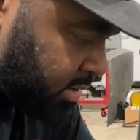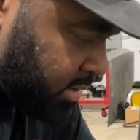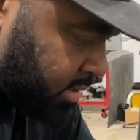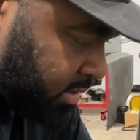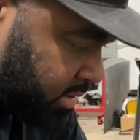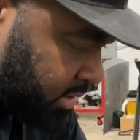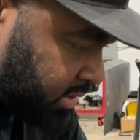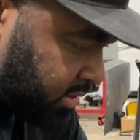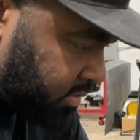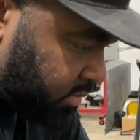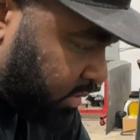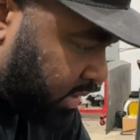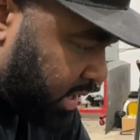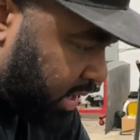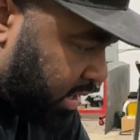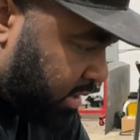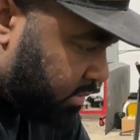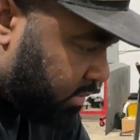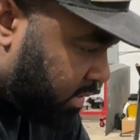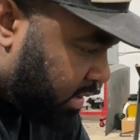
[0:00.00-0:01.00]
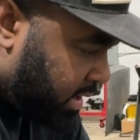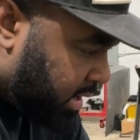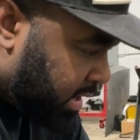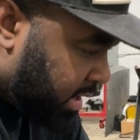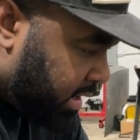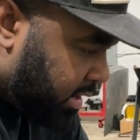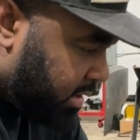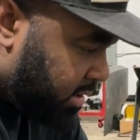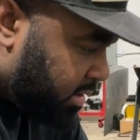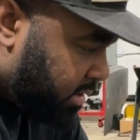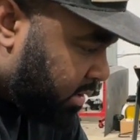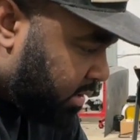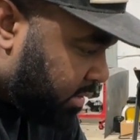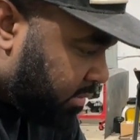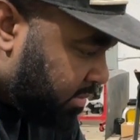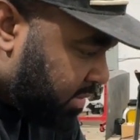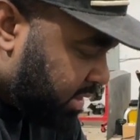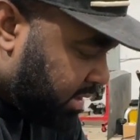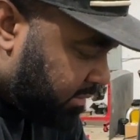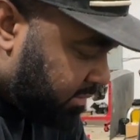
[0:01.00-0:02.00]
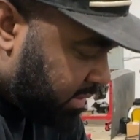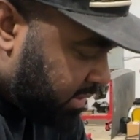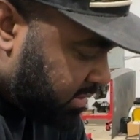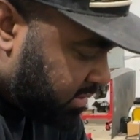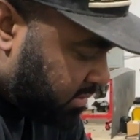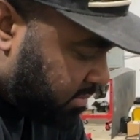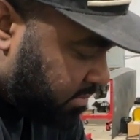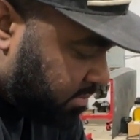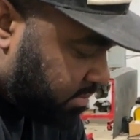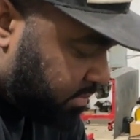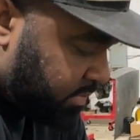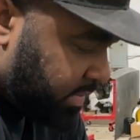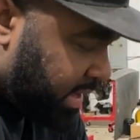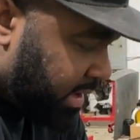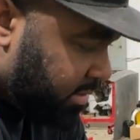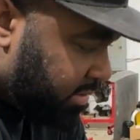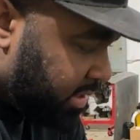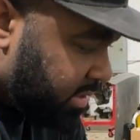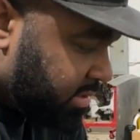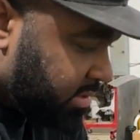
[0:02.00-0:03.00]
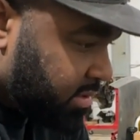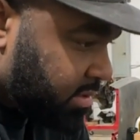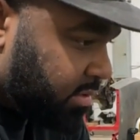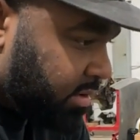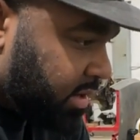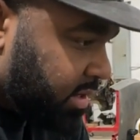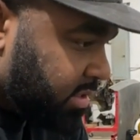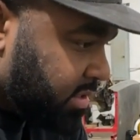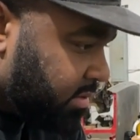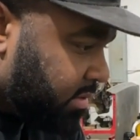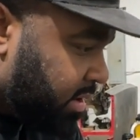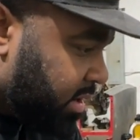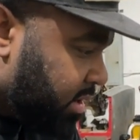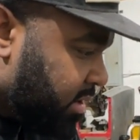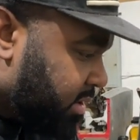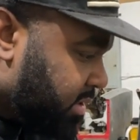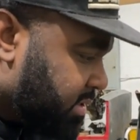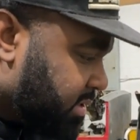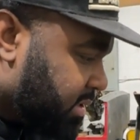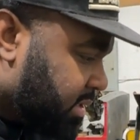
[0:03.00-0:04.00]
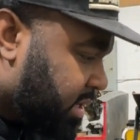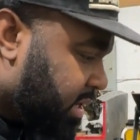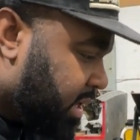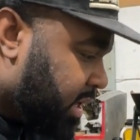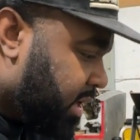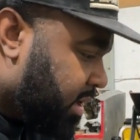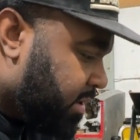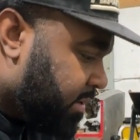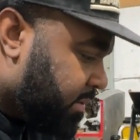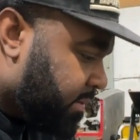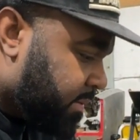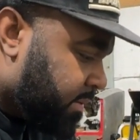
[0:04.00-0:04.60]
this red wire. I believe these are, now this is crazy right here. This is cut.